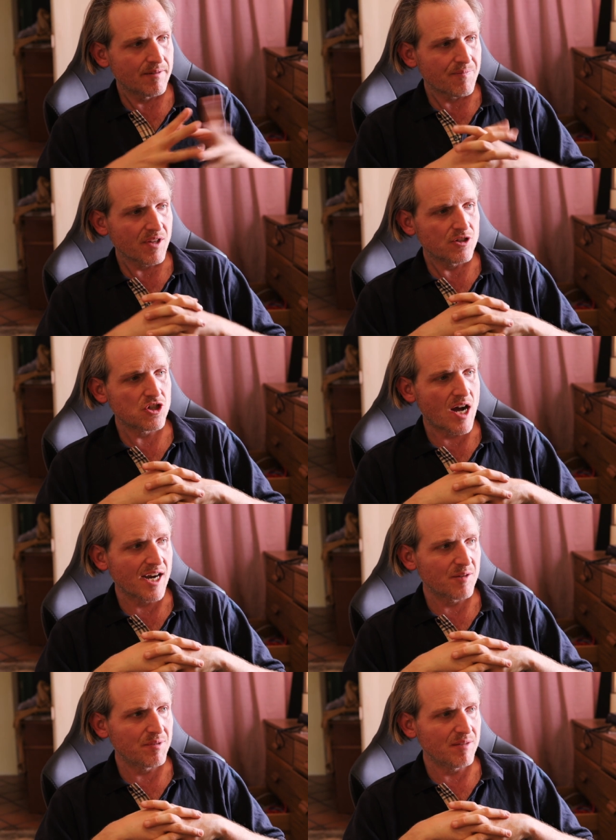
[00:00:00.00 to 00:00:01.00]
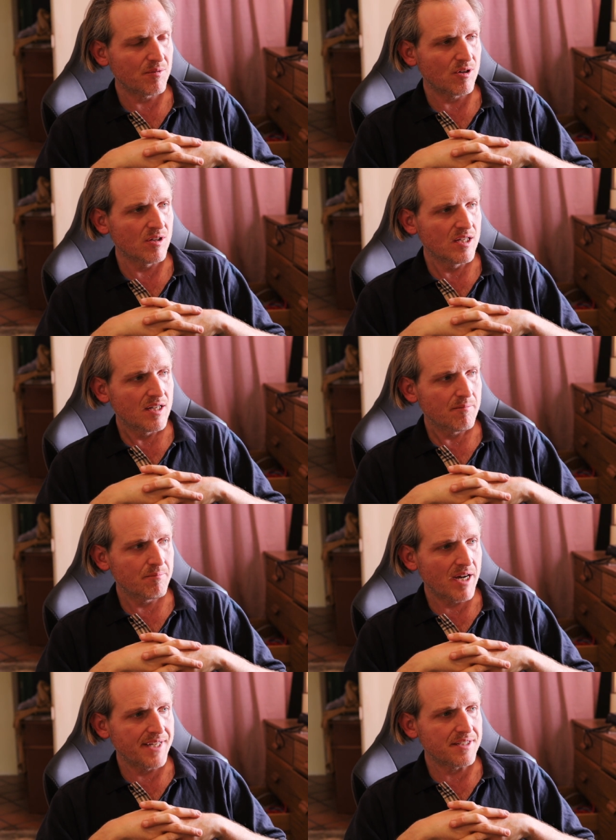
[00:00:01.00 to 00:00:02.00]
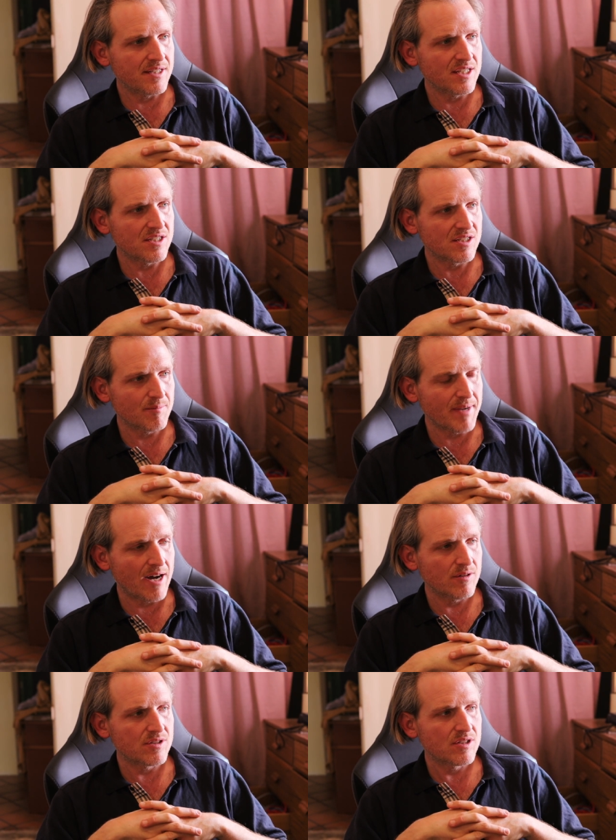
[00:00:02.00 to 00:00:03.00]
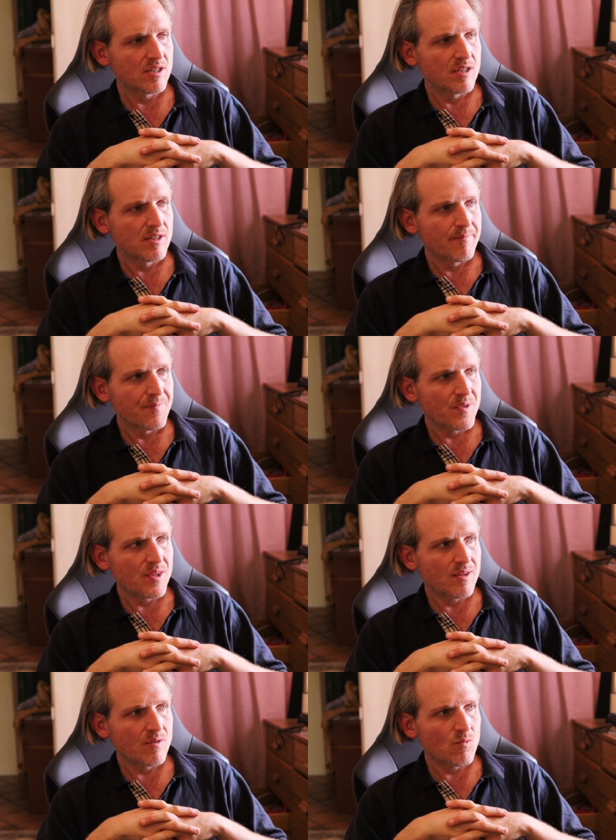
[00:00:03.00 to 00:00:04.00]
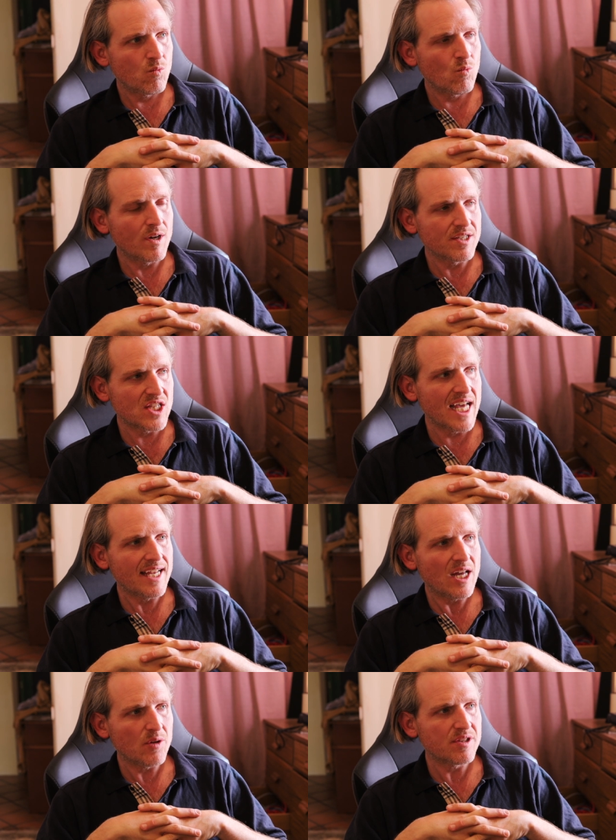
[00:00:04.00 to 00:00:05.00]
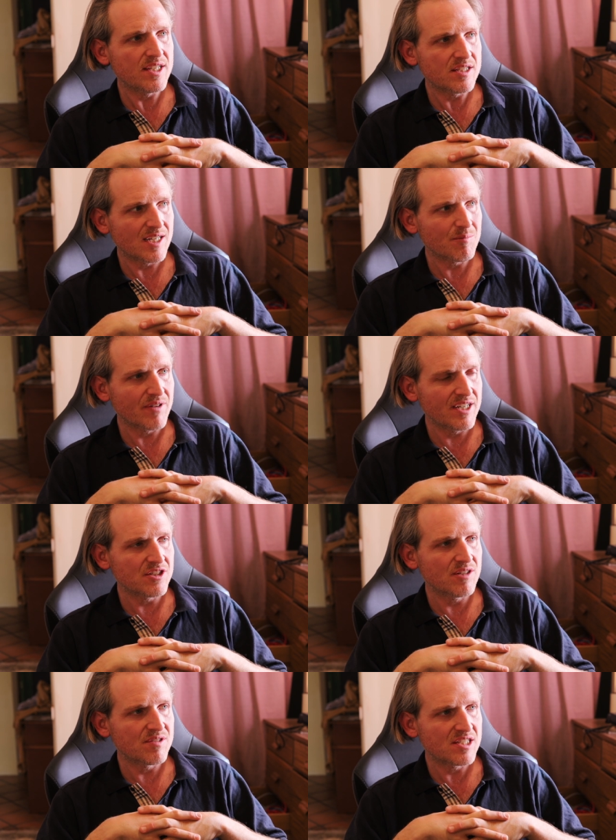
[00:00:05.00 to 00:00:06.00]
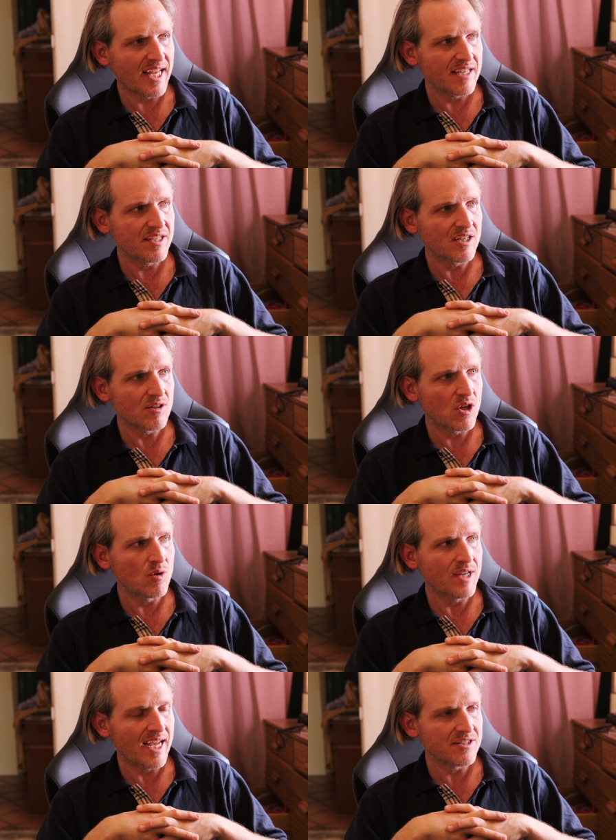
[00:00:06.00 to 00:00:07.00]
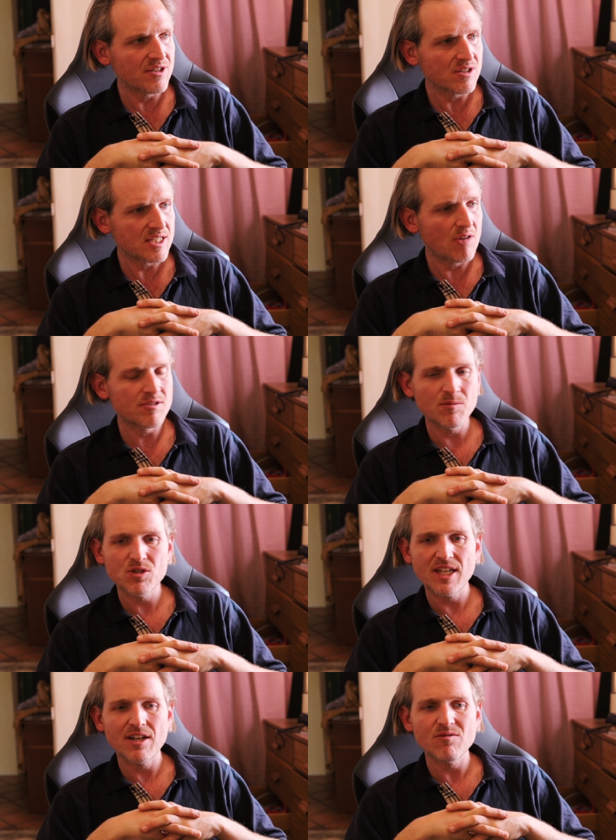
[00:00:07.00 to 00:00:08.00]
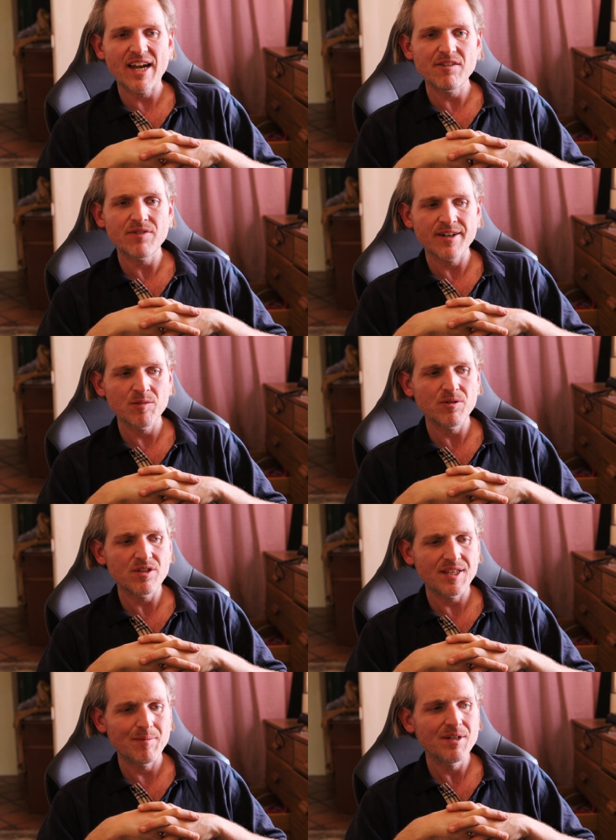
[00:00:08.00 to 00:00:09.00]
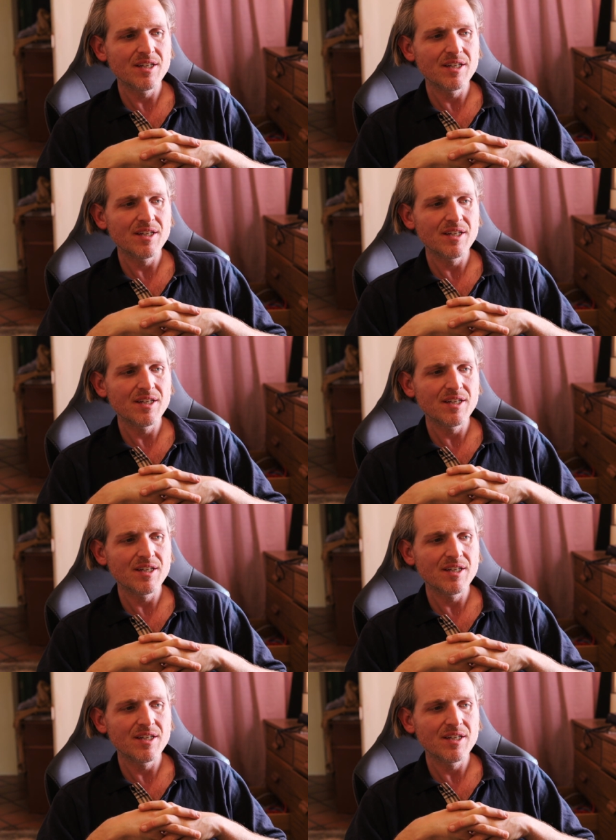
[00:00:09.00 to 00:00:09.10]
shock people. But this is about what is that healthy separation of standing alone as yourself? It's almost like a right variable theme.